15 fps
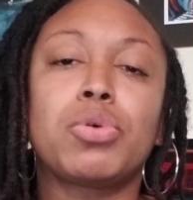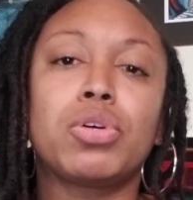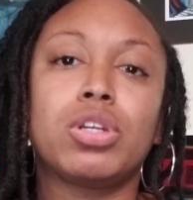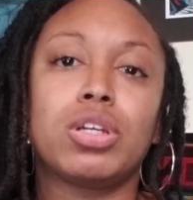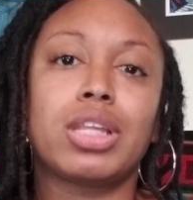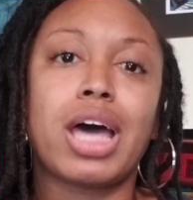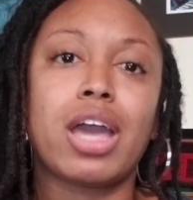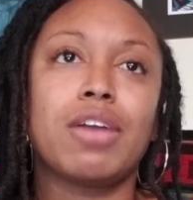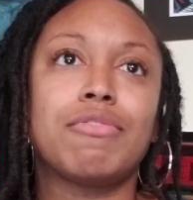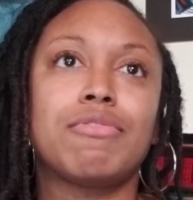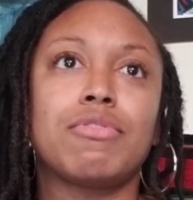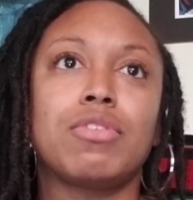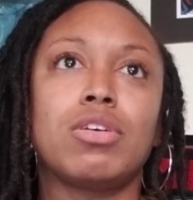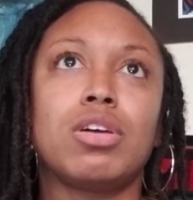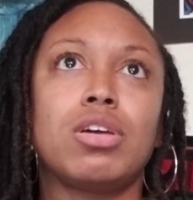in your life
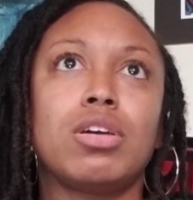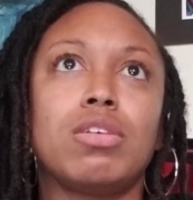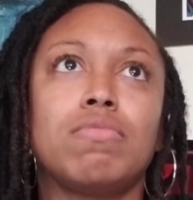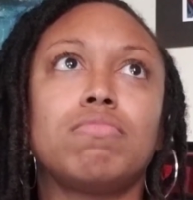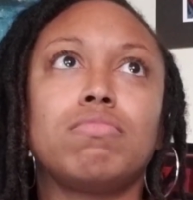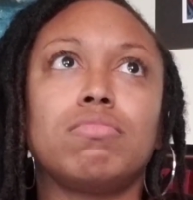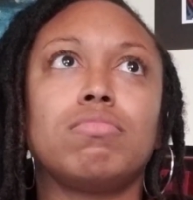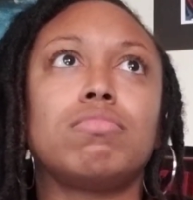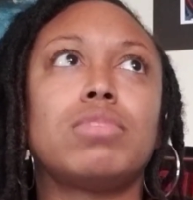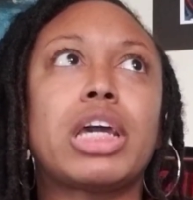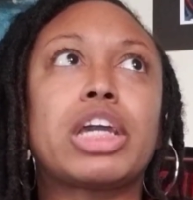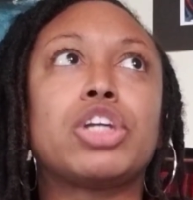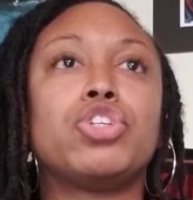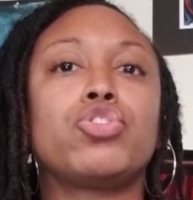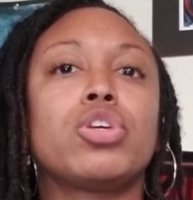that
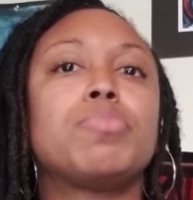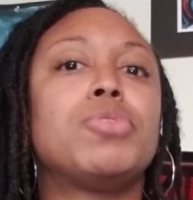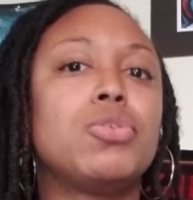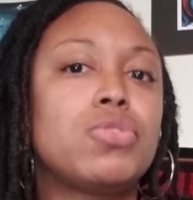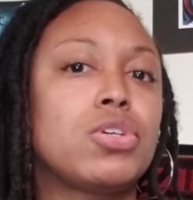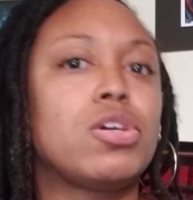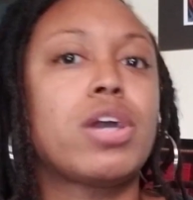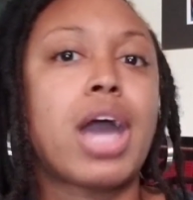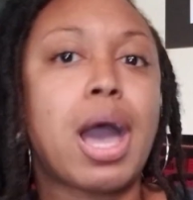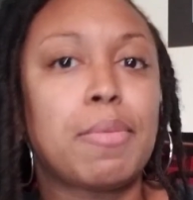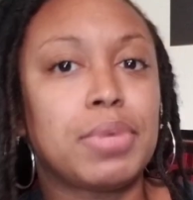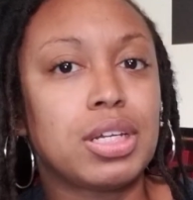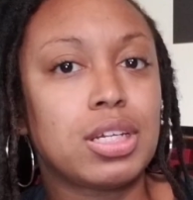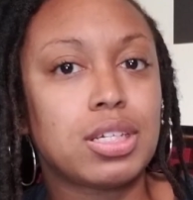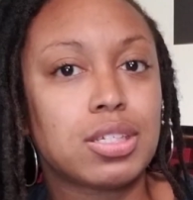contribute to your
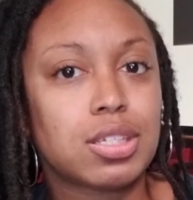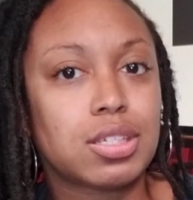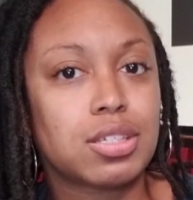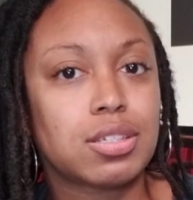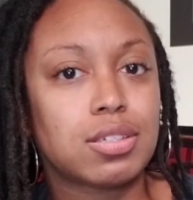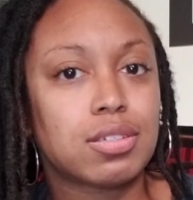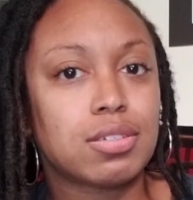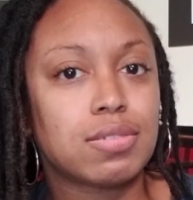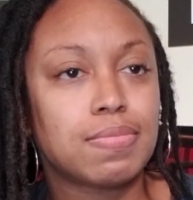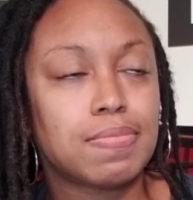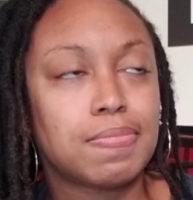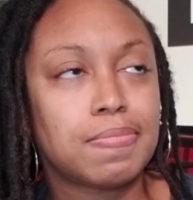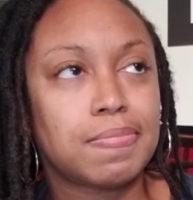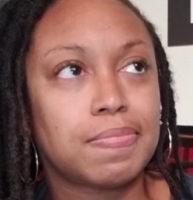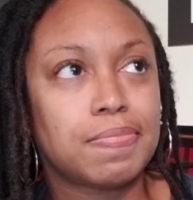happiness.
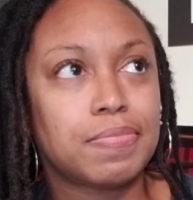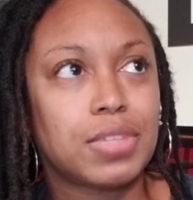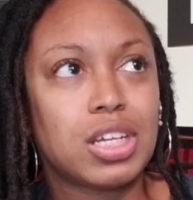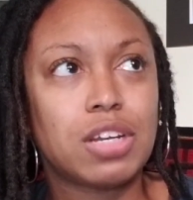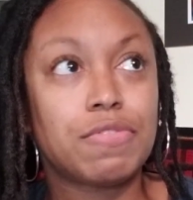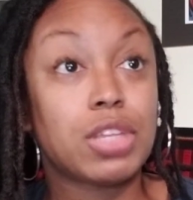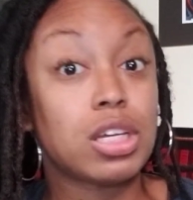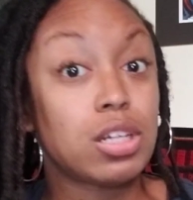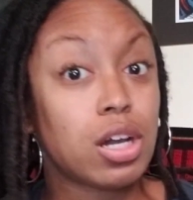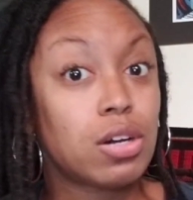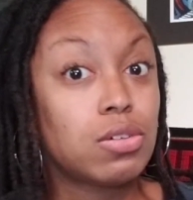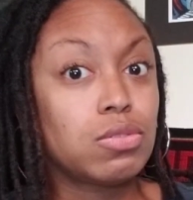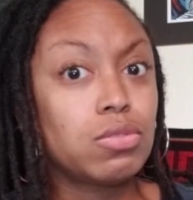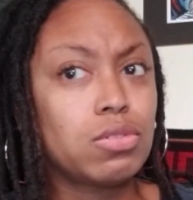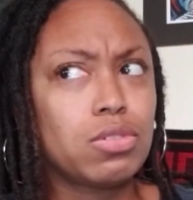And if they
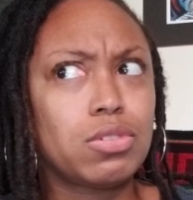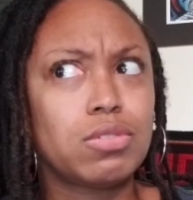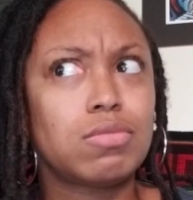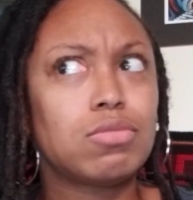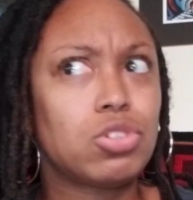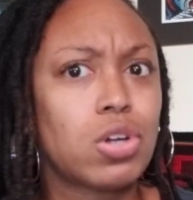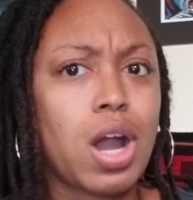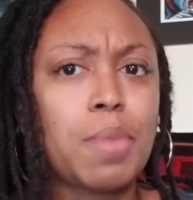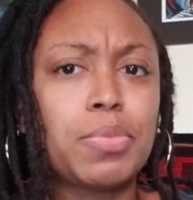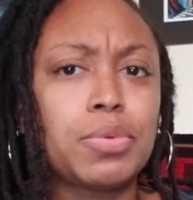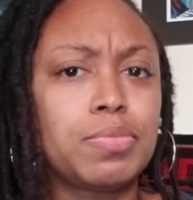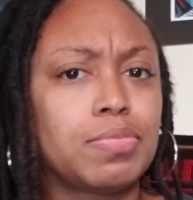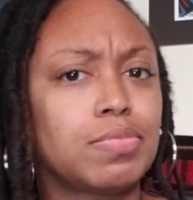don't, drop them.